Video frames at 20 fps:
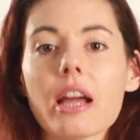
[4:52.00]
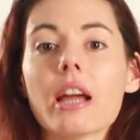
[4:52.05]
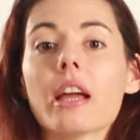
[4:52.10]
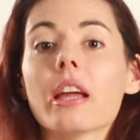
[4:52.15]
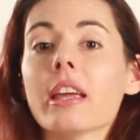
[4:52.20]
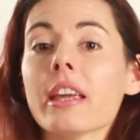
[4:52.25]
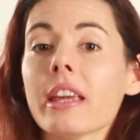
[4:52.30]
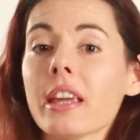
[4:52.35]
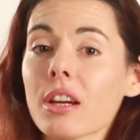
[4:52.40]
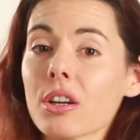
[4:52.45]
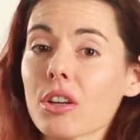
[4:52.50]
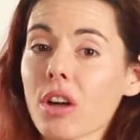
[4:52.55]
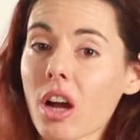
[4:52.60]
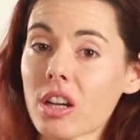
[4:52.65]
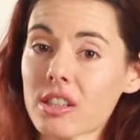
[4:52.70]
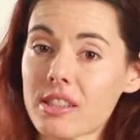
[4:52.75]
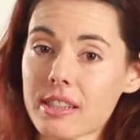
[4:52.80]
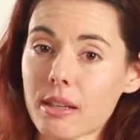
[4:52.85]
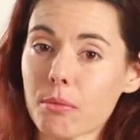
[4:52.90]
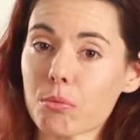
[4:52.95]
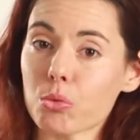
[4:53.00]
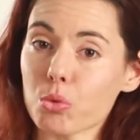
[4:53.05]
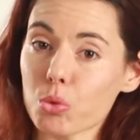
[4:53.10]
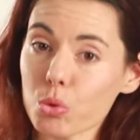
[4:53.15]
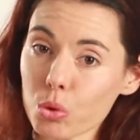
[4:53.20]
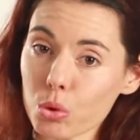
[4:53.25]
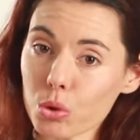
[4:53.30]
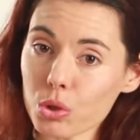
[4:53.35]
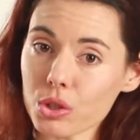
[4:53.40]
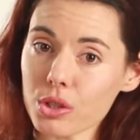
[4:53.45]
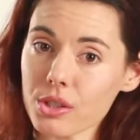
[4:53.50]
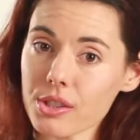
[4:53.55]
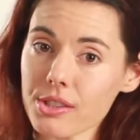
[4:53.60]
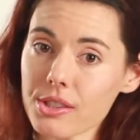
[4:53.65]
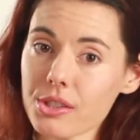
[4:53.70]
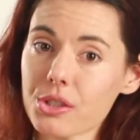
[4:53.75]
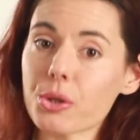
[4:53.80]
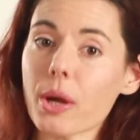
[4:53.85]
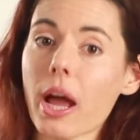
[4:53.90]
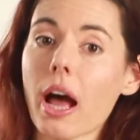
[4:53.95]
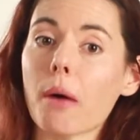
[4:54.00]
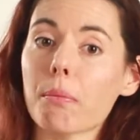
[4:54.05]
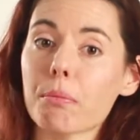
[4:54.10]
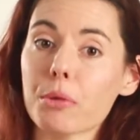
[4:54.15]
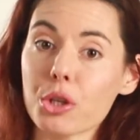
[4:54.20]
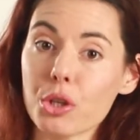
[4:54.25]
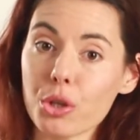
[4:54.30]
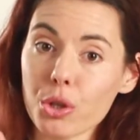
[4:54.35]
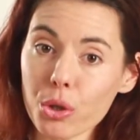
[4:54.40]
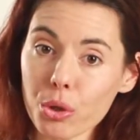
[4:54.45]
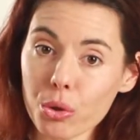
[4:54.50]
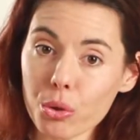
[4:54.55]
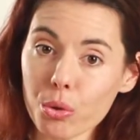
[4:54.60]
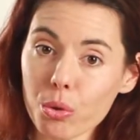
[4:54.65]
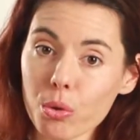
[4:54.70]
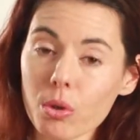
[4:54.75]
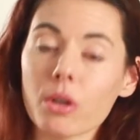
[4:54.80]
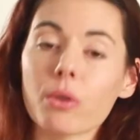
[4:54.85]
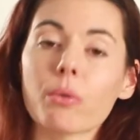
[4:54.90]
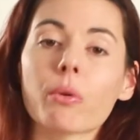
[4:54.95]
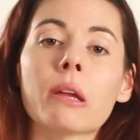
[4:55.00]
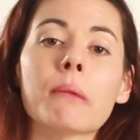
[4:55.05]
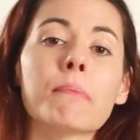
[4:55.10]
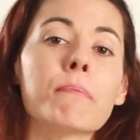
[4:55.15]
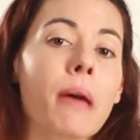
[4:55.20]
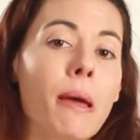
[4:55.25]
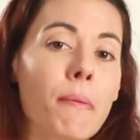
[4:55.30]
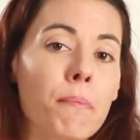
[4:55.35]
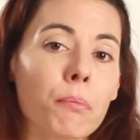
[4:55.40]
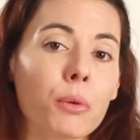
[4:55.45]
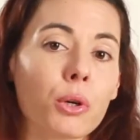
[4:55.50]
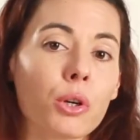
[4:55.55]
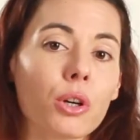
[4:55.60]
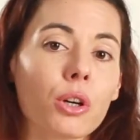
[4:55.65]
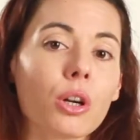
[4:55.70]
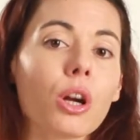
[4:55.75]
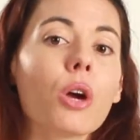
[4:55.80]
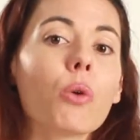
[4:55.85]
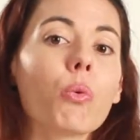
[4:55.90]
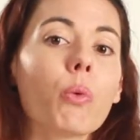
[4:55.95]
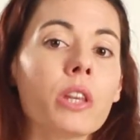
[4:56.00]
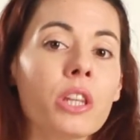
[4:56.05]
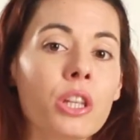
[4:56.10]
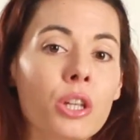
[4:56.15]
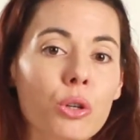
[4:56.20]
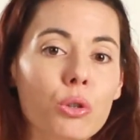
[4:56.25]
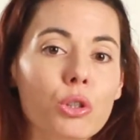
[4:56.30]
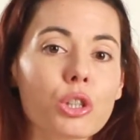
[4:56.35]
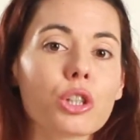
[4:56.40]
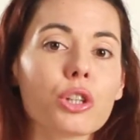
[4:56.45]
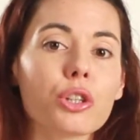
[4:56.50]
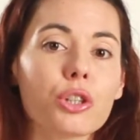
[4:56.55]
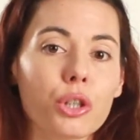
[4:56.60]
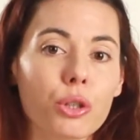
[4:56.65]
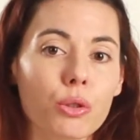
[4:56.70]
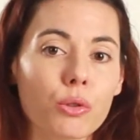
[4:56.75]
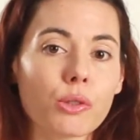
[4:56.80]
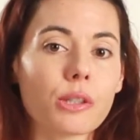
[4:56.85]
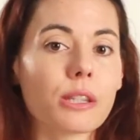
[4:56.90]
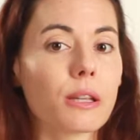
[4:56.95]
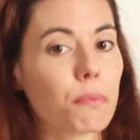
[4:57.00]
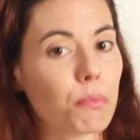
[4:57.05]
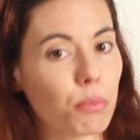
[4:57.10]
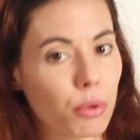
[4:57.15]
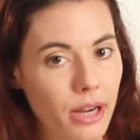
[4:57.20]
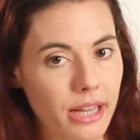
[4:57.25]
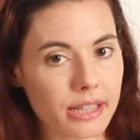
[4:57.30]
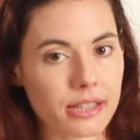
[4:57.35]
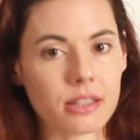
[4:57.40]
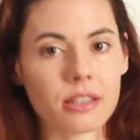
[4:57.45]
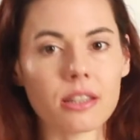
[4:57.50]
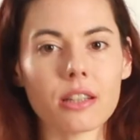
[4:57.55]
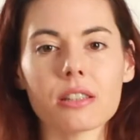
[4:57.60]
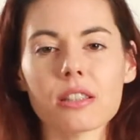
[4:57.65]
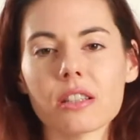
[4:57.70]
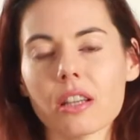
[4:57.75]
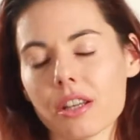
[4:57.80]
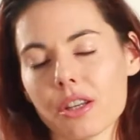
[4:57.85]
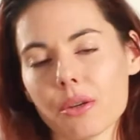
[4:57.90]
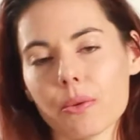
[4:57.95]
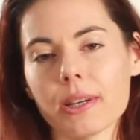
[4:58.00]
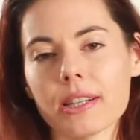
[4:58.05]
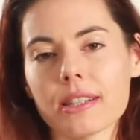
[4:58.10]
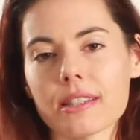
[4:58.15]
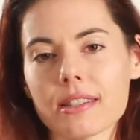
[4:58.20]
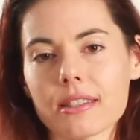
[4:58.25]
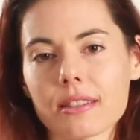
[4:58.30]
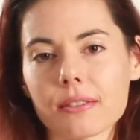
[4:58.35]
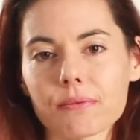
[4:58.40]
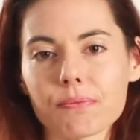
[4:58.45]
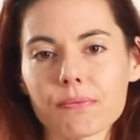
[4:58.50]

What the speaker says: Here are some rules to help you remember when you should use present continuous.